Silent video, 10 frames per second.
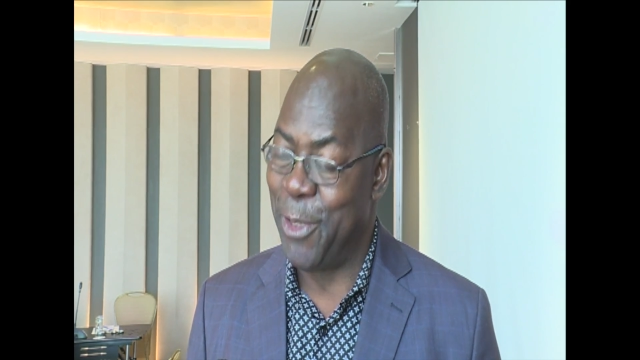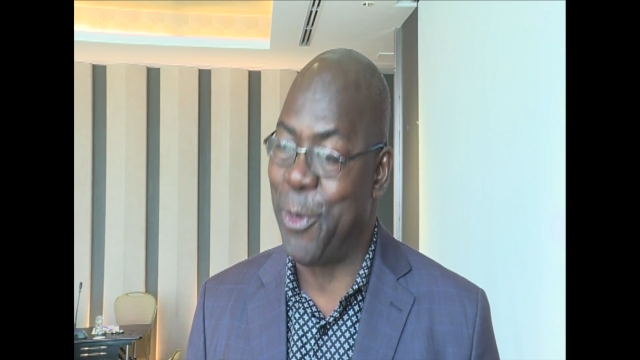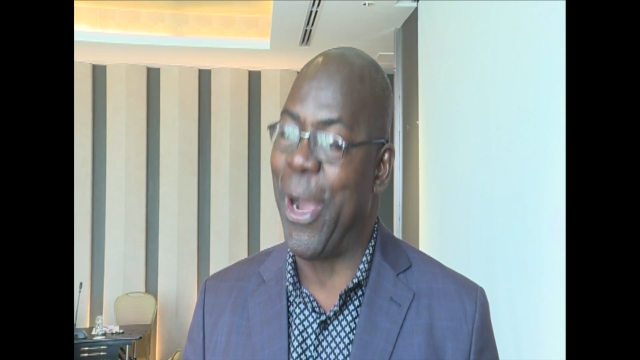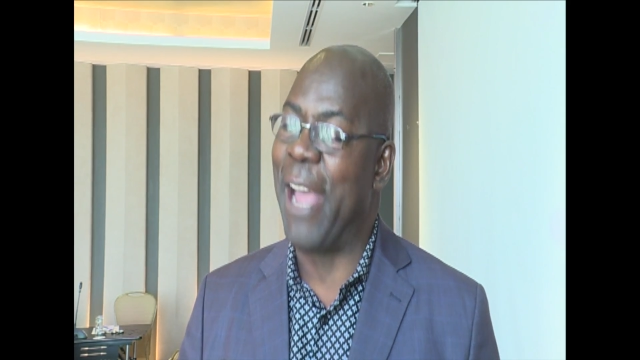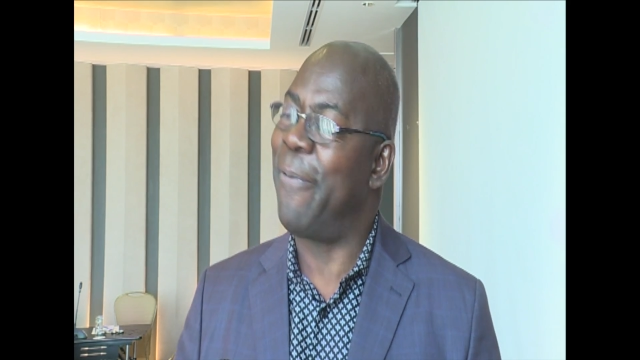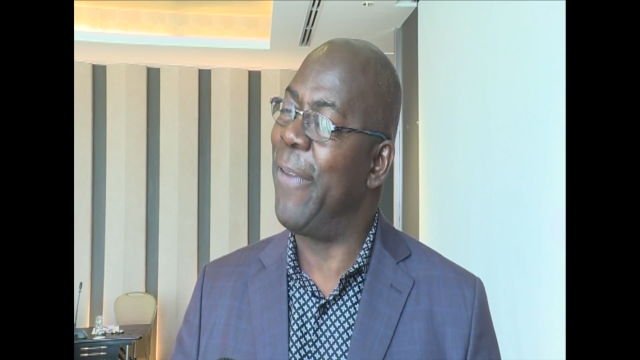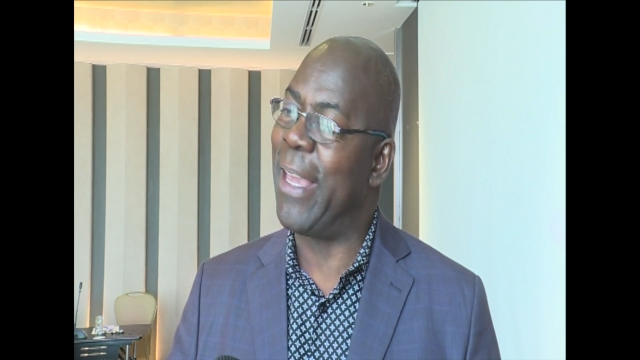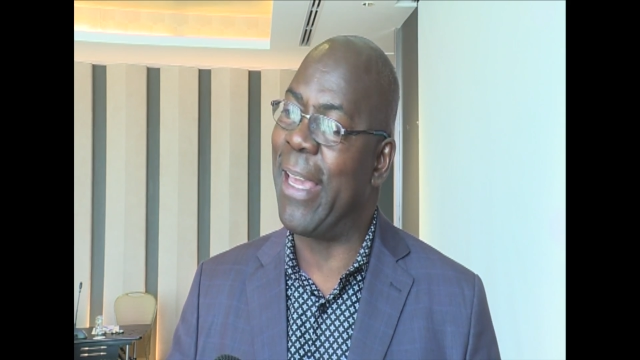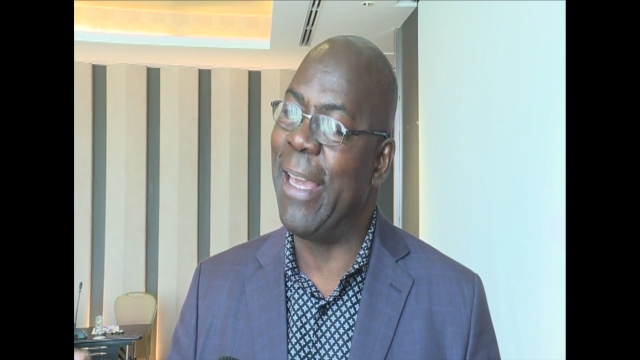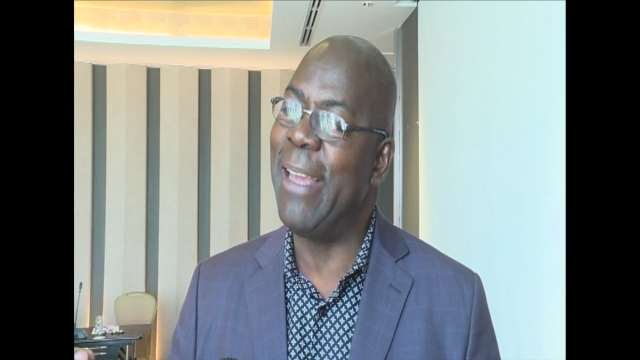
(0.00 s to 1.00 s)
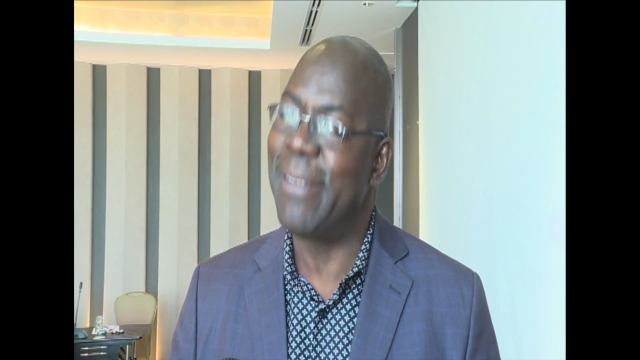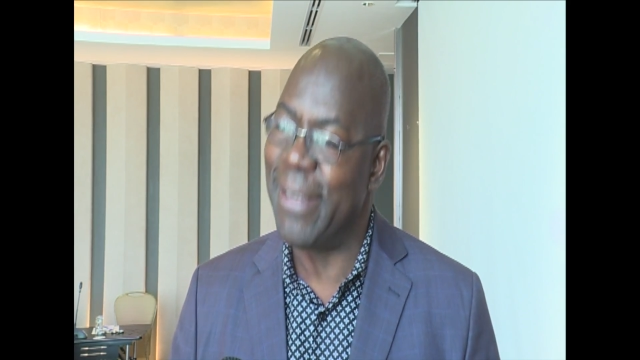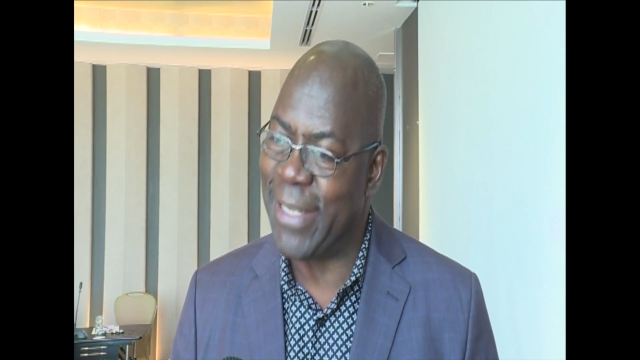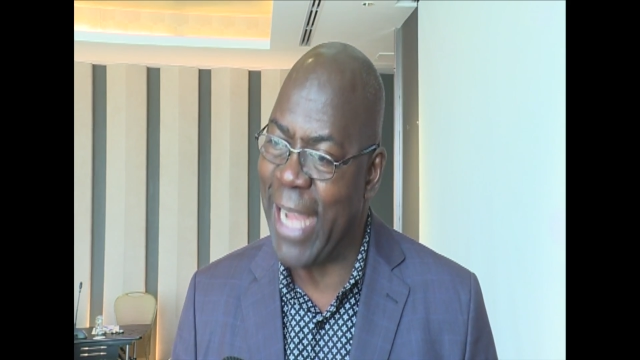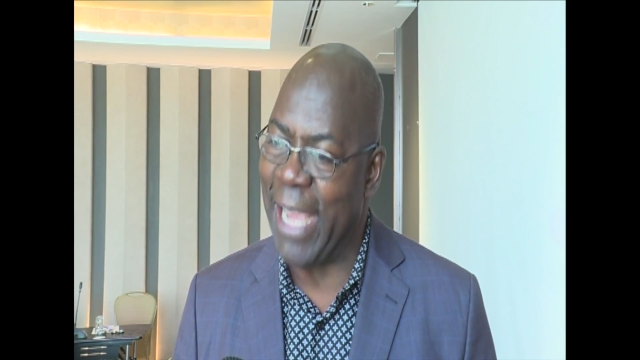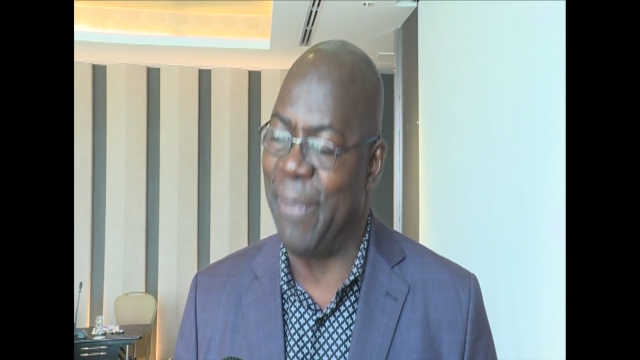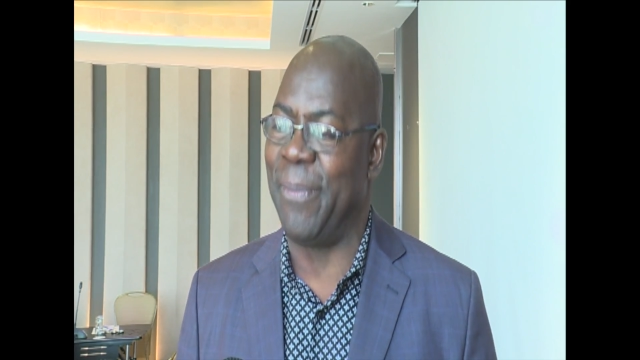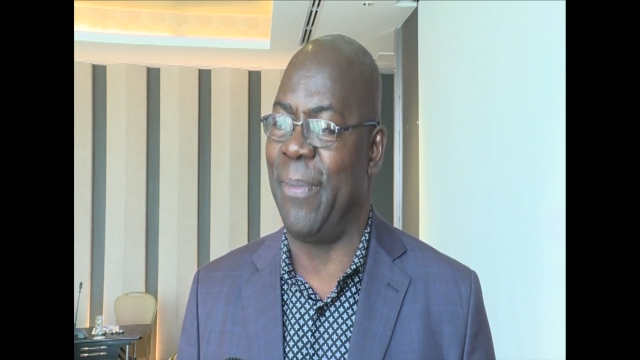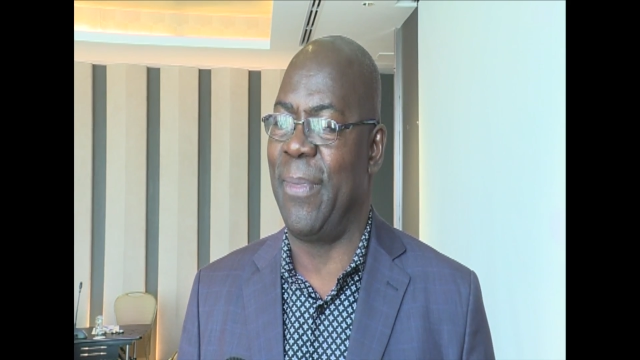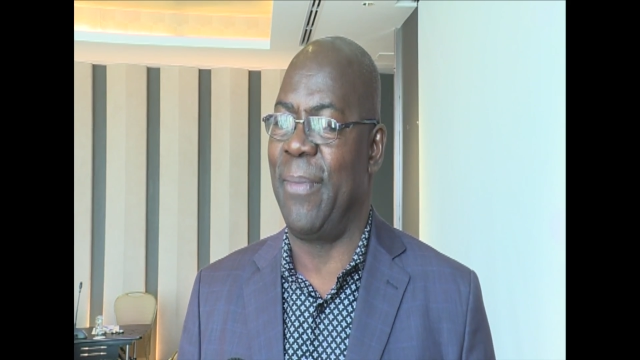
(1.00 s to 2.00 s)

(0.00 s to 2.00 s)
So I think it's a time